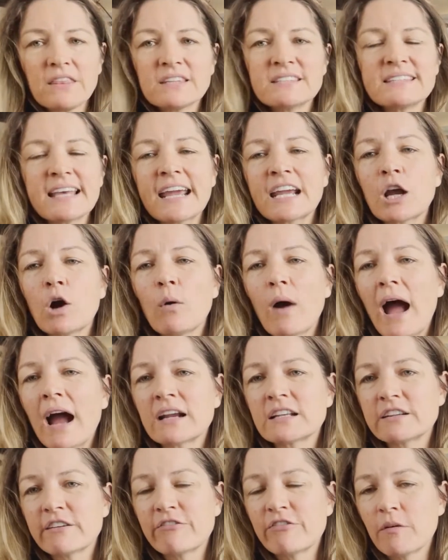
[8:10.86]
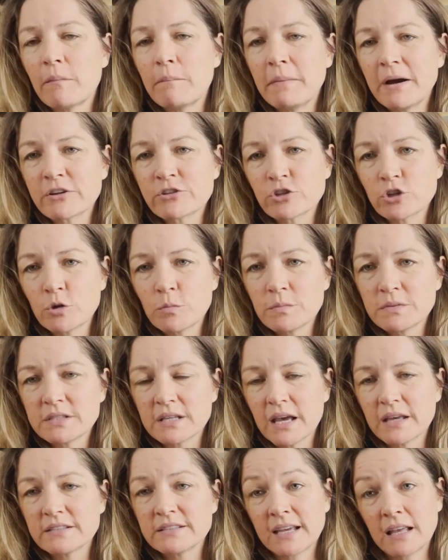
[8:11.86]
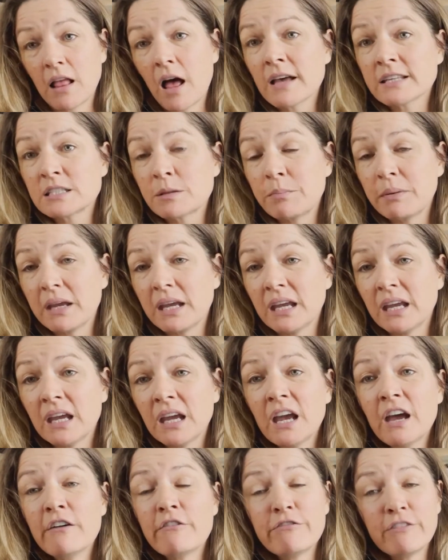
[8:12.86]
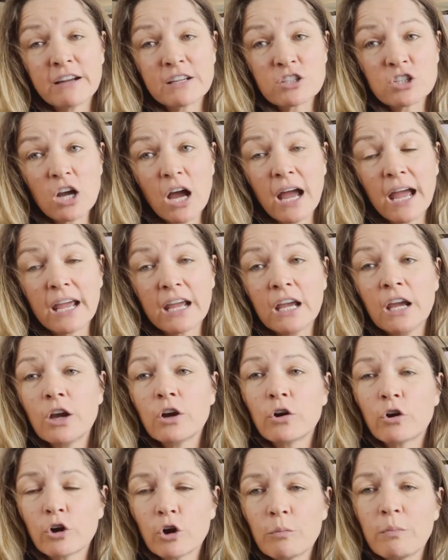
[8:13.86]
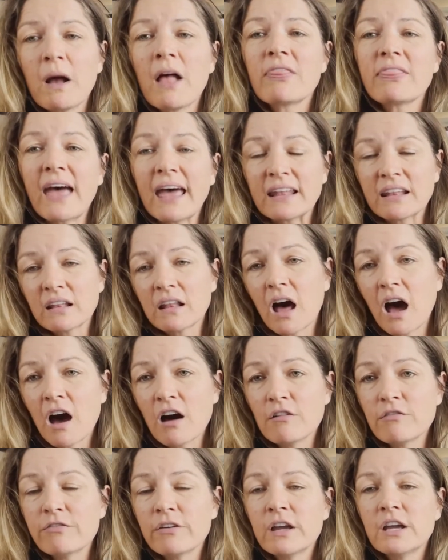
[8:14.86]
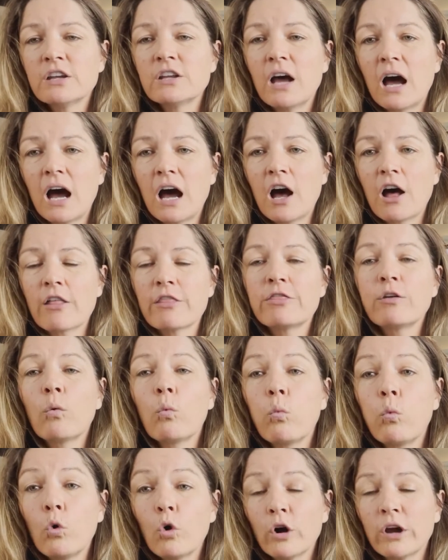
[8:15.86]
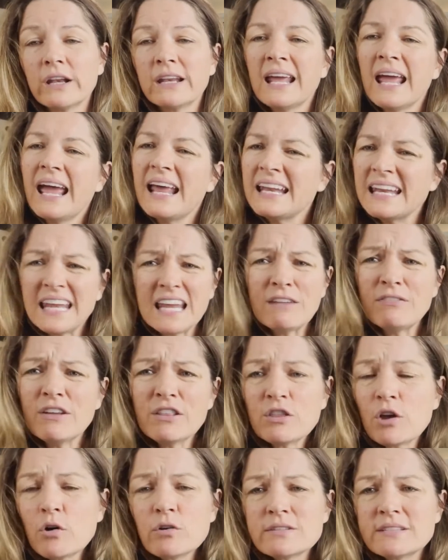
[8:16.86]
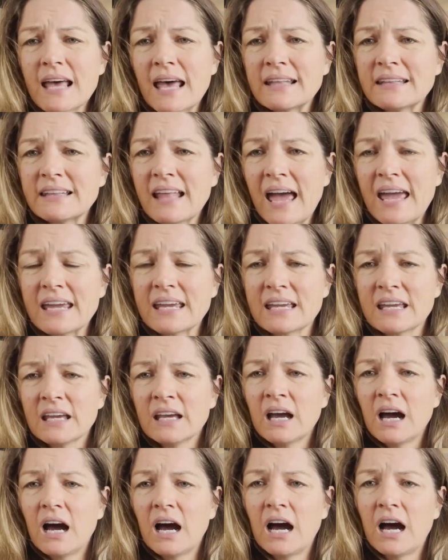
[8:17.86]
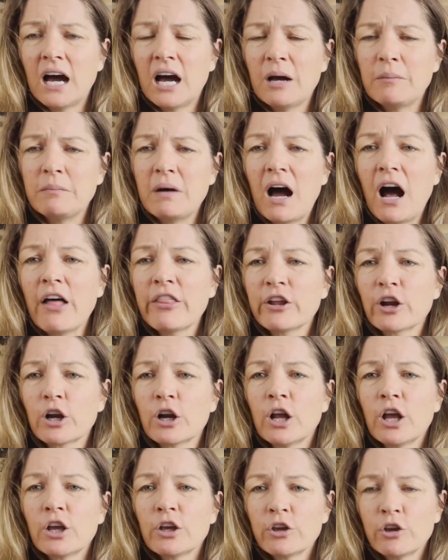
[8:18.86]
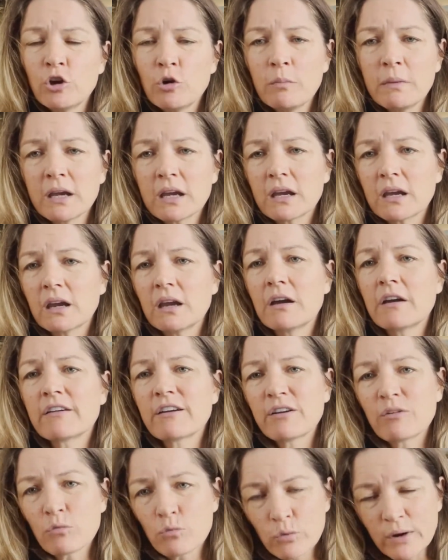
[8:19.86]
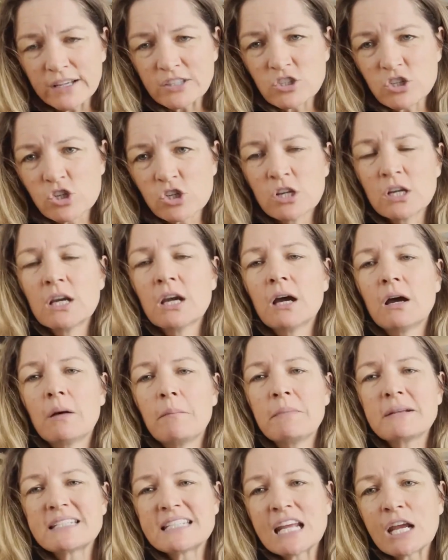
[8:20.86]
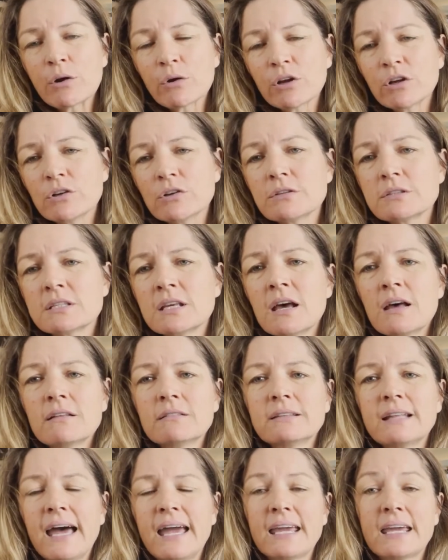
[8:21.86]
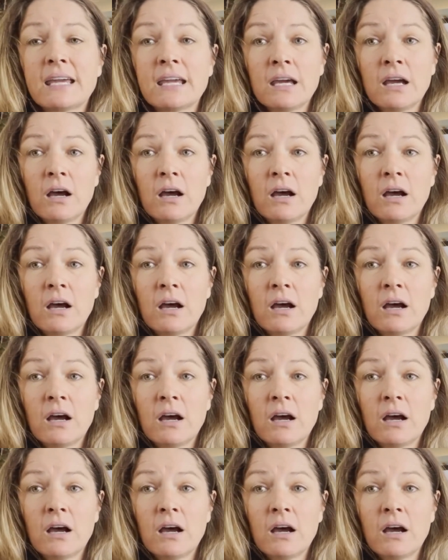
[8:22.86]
psychoactive mushrooms, the psilocybe fungi group that love the wood. And even those that like other humic-rich materials like